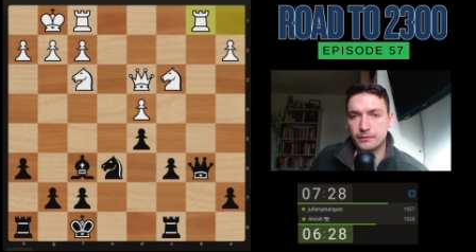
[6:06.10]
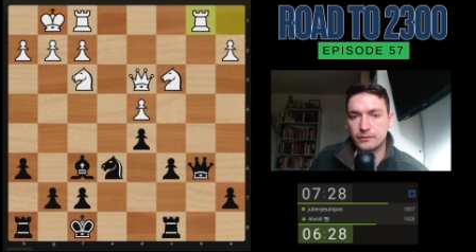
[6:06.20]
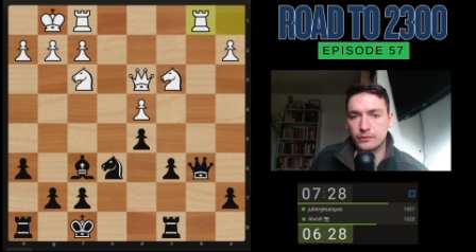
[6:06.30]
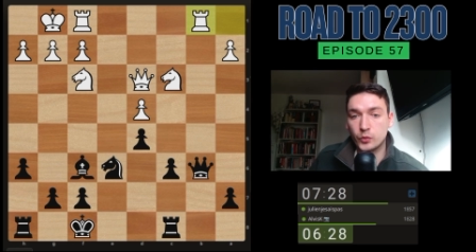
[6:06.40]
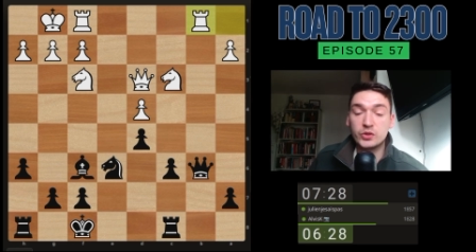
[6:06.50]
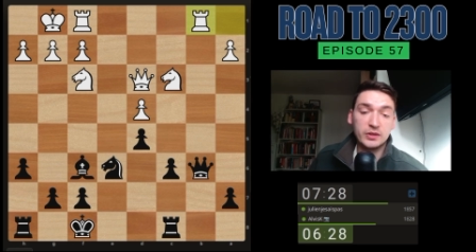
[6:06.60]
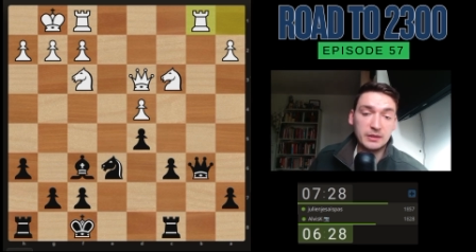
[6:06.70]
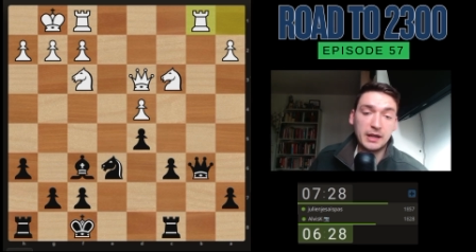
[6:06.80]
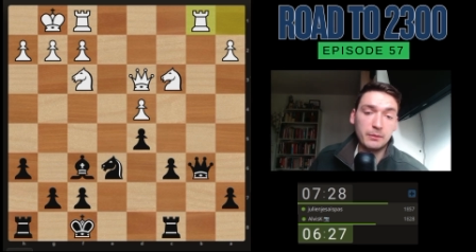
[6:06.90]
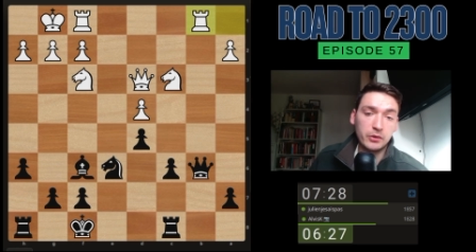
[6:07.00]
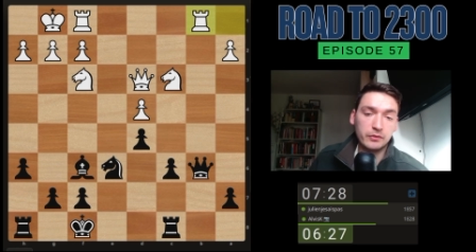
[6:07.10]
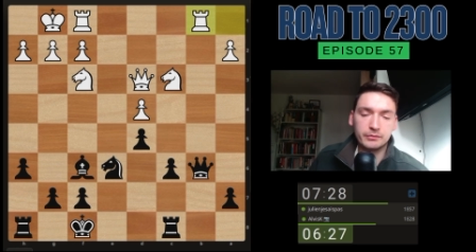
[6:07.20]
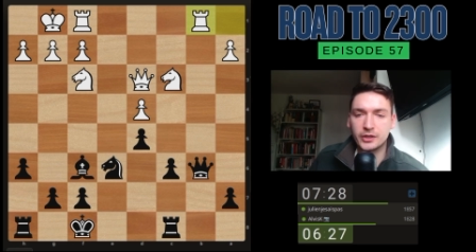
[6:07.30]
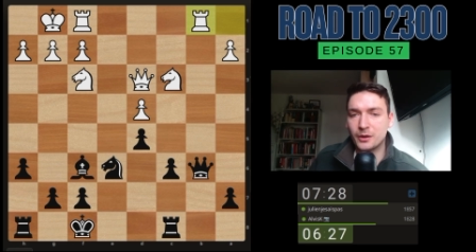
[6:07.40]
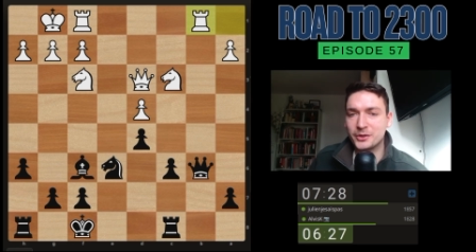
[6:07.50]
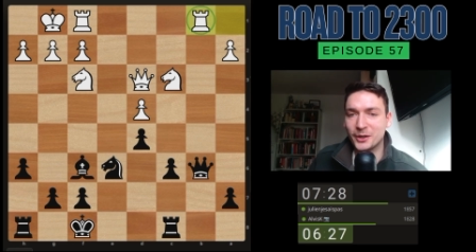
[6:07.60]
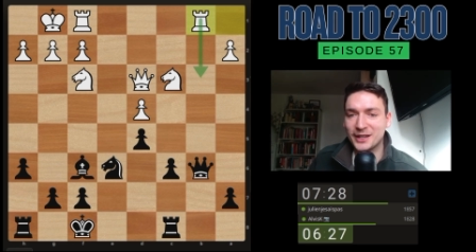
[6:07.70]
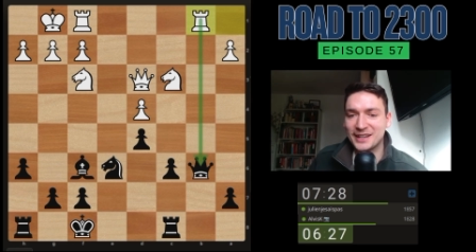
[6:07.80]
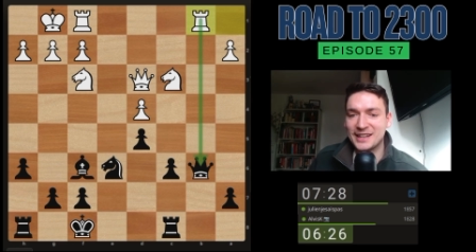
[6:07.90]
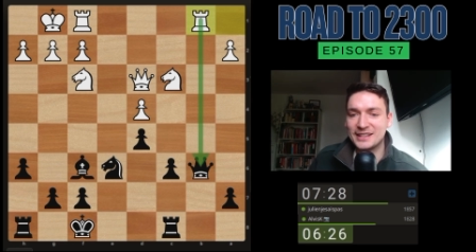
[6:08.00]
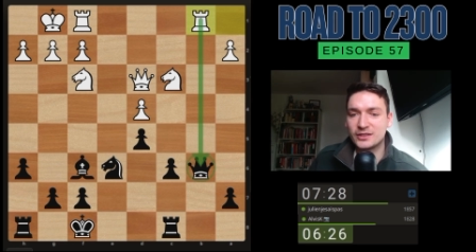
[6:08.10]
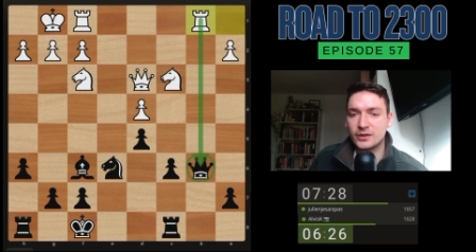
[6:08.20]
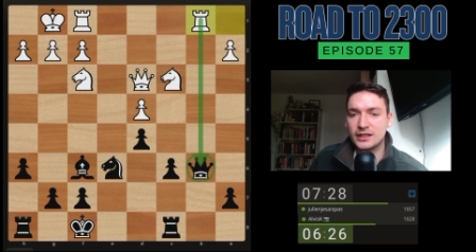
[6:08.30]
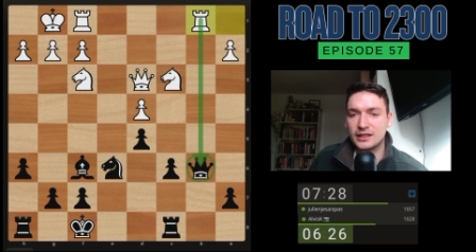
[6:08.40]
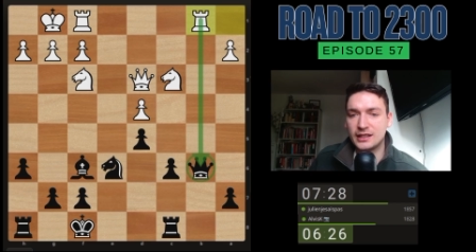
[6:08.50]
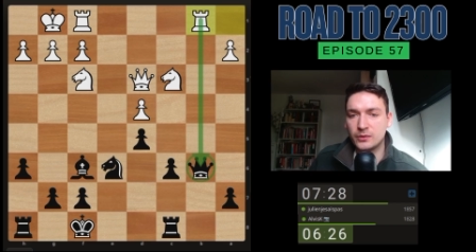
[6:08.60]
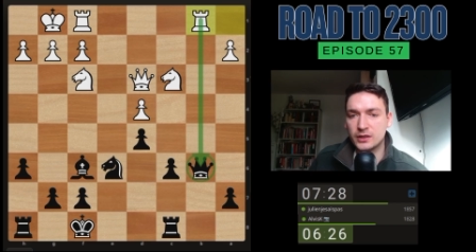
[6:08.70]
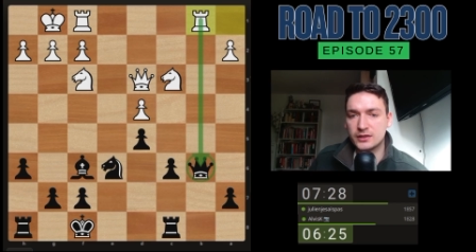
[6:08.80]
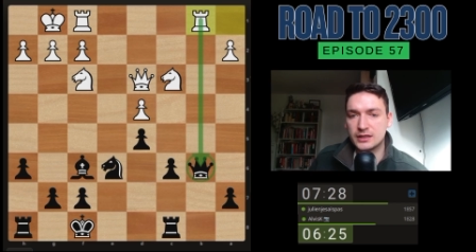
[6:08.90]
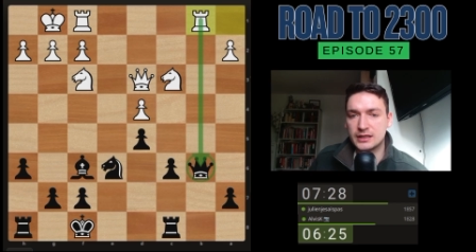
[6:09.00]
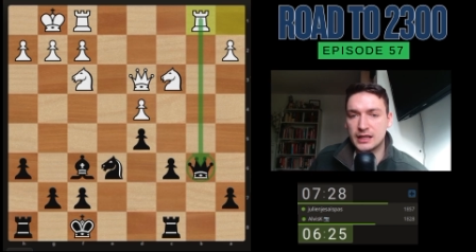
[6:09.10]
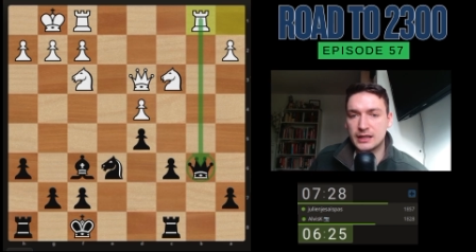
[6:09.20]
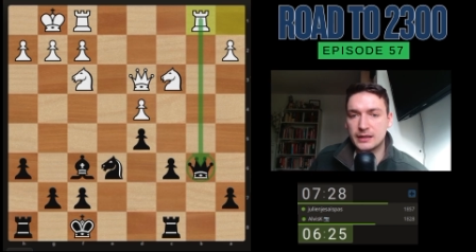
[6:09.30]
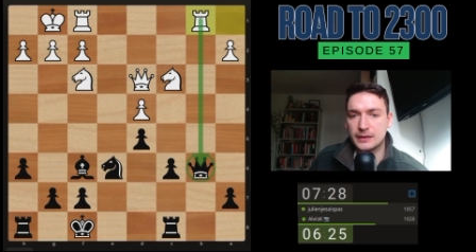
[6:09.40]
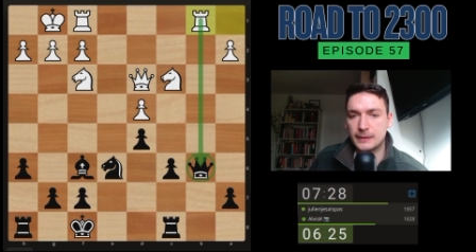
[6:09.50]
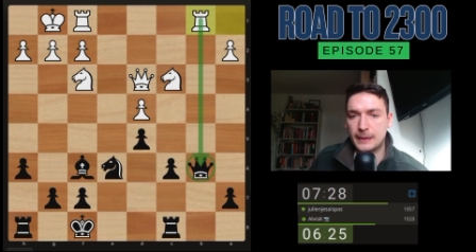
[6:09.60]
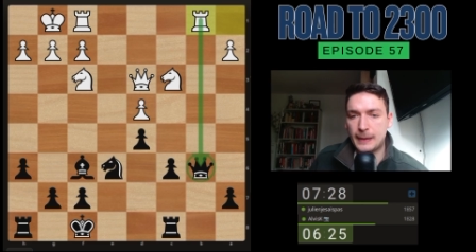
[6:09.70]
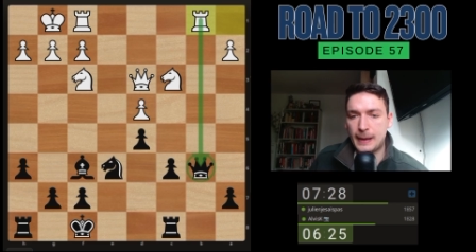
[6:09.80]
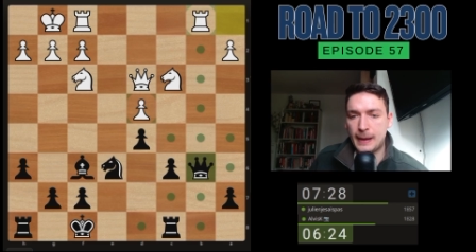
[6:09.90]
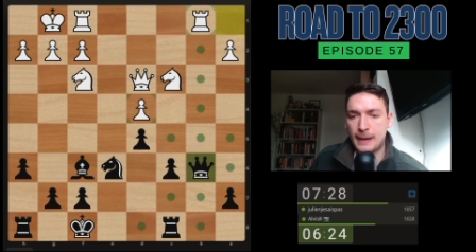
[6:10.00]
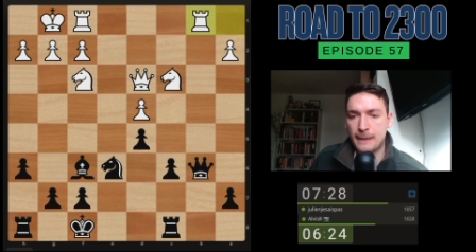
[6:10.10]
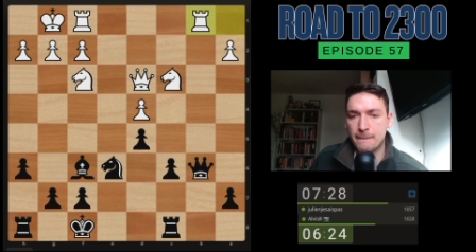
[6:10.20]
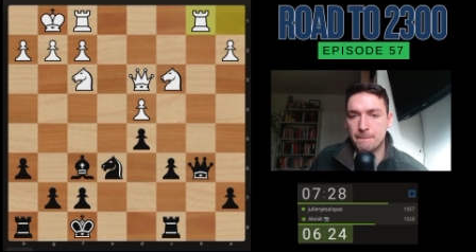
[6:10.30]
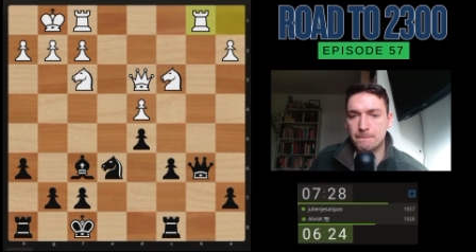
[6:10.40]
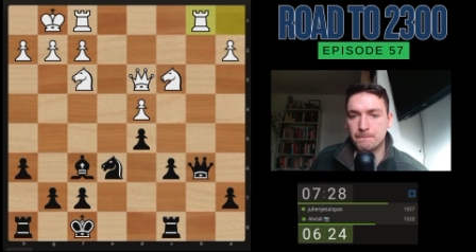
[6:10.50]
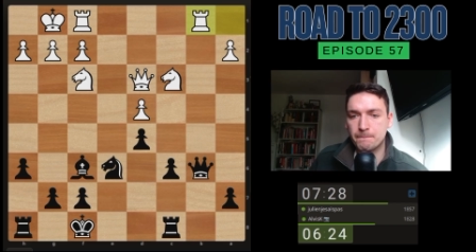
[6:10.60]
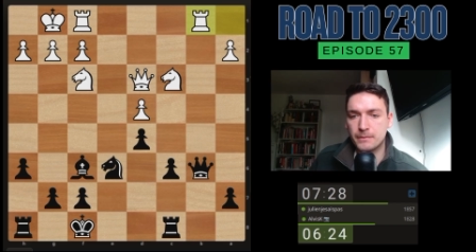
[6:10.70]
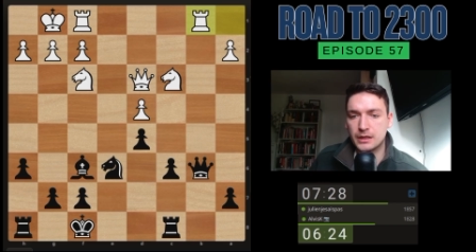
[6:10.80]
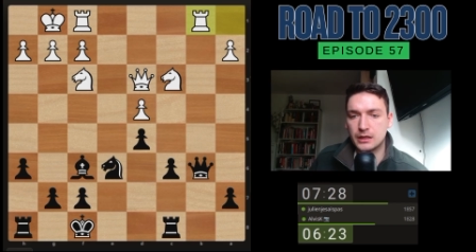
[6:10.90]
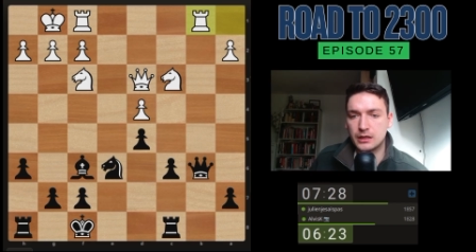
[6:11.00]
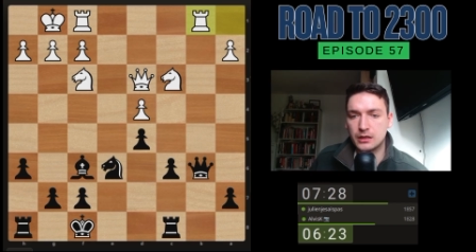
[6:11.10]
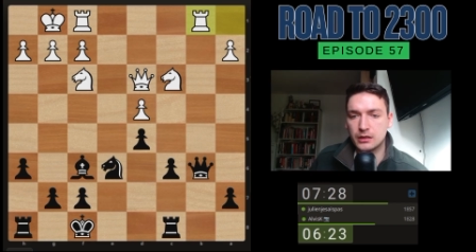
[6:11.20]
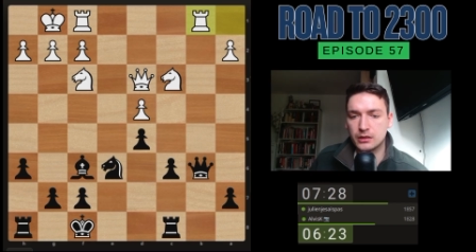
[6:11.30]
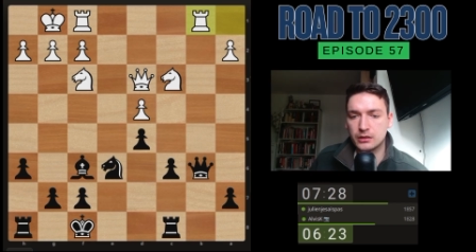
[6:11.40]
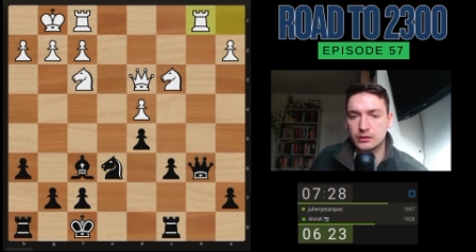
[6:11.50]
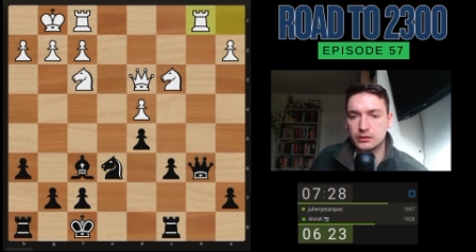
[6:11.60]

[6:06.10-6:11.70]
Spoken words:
Which was a bad move. No, I'm joking. So he wants to take here.